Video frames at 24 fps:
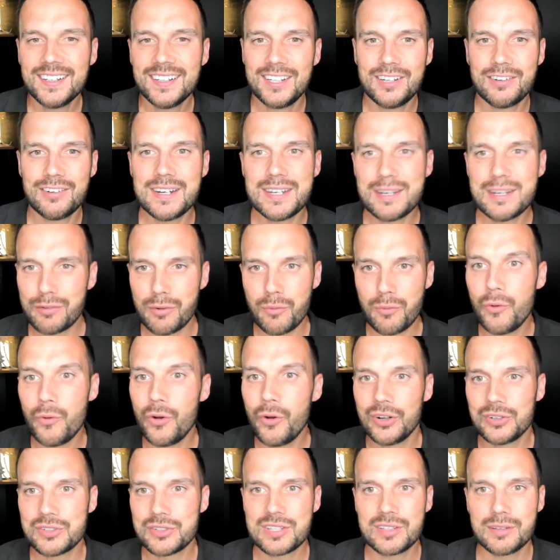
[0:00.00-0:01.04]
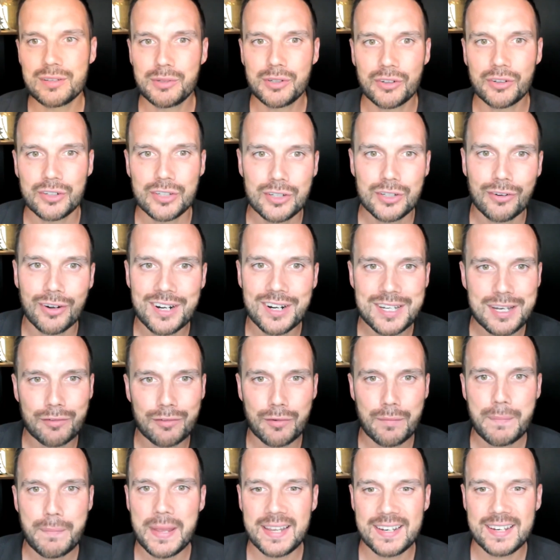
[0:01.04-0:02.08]
you're in a different world to them. You're you're on a
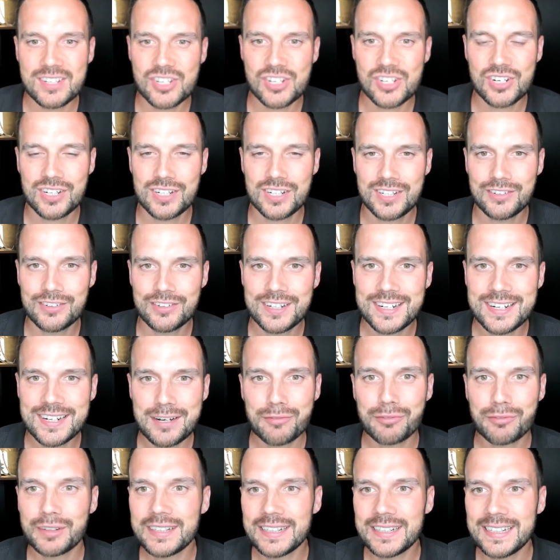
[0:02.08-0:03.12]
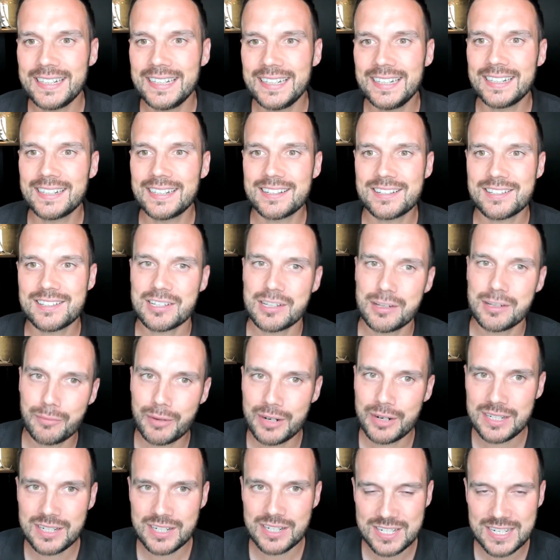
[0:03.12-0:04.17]
different pitch. You're in a different league to them
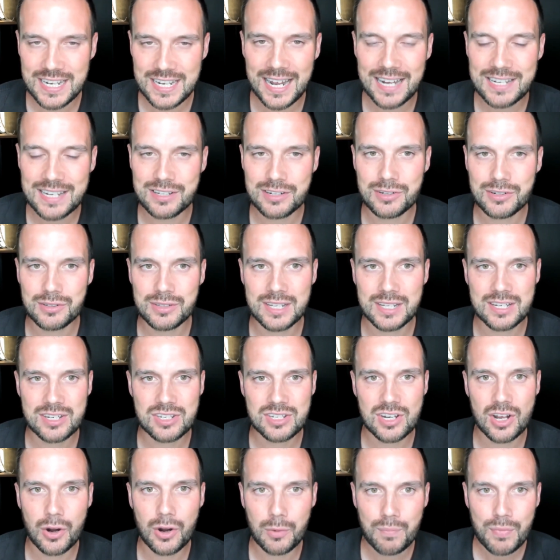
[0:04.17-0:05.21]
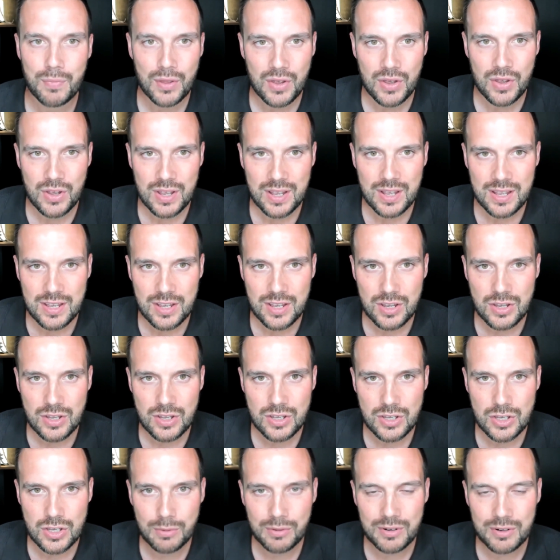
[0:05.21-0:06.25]
when you start to do this. So
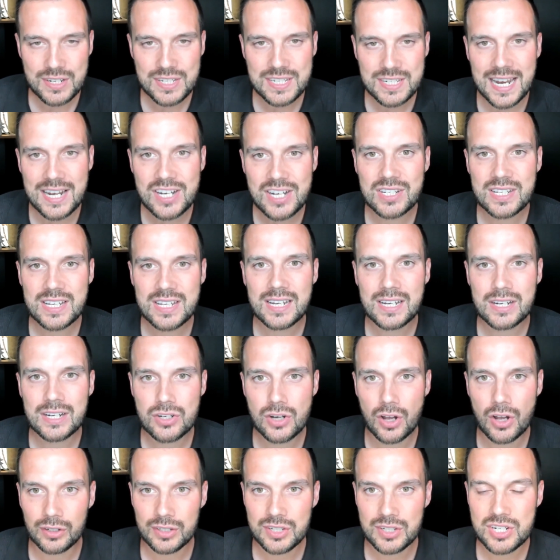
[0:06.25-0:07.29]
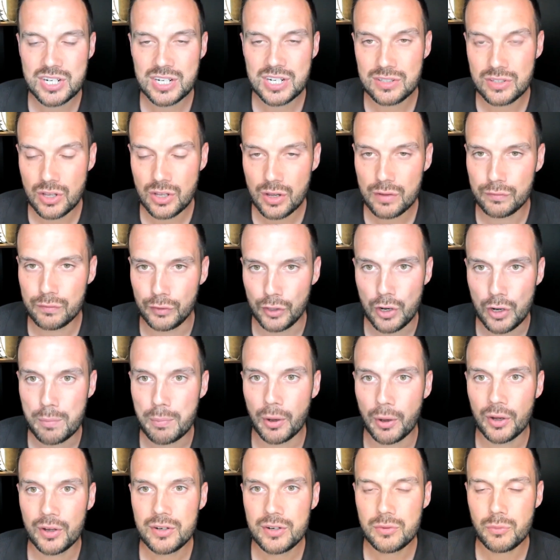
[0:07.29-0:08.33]
you are essentially acknowledging their
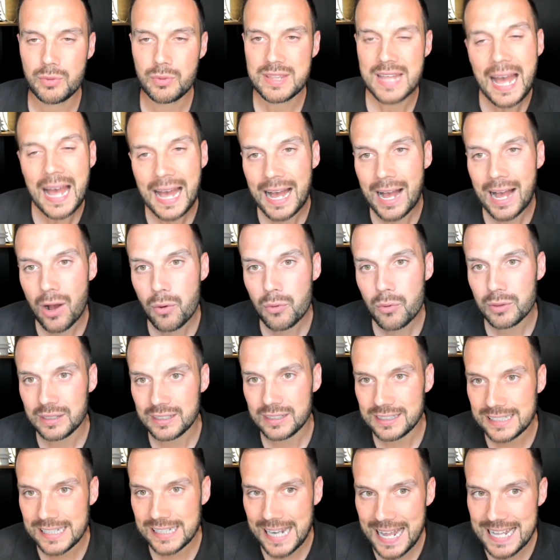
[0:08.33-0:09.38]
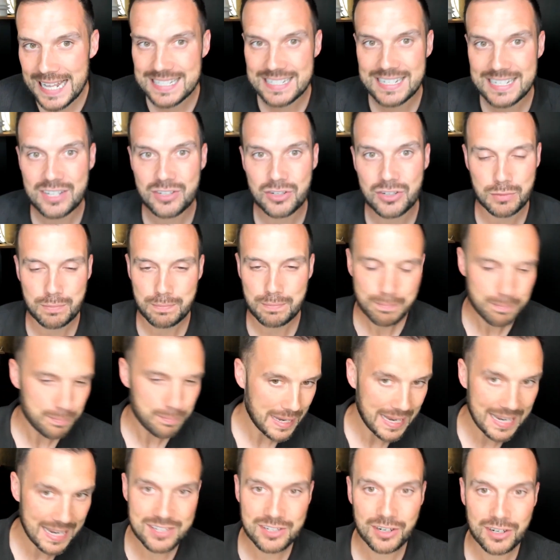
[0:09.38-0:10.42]
viewpoint without letting it just
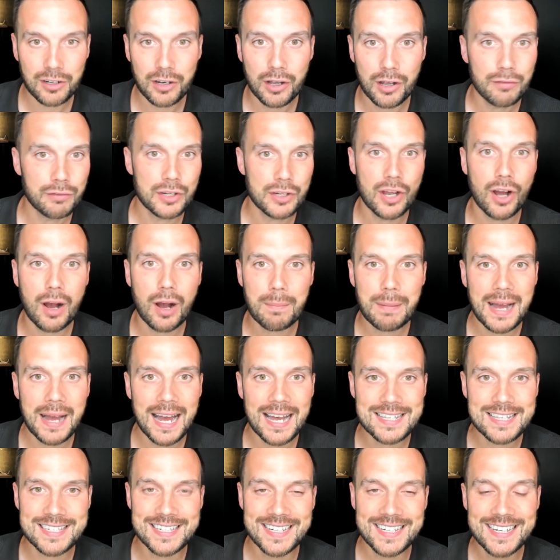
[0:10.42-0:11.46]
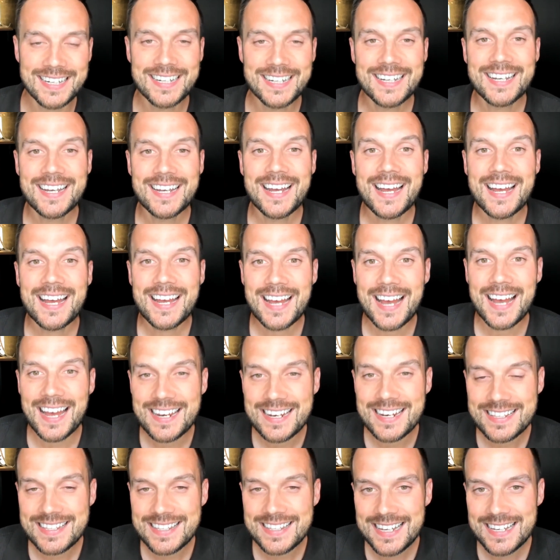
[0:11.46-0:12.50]
piss all over your party.
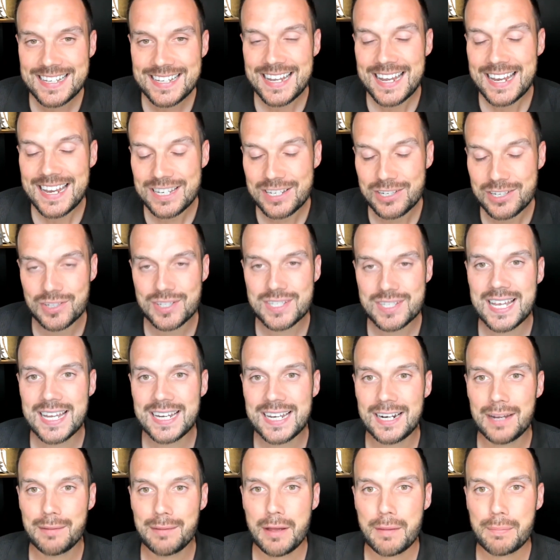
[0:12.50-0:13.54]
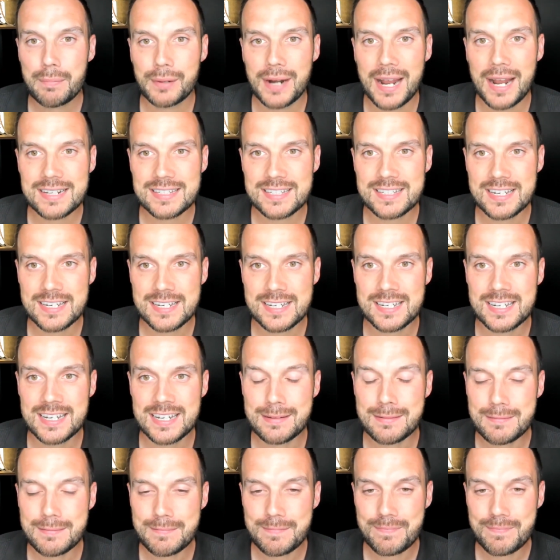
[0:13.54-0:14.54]
And it, it does take a little bit of practice it,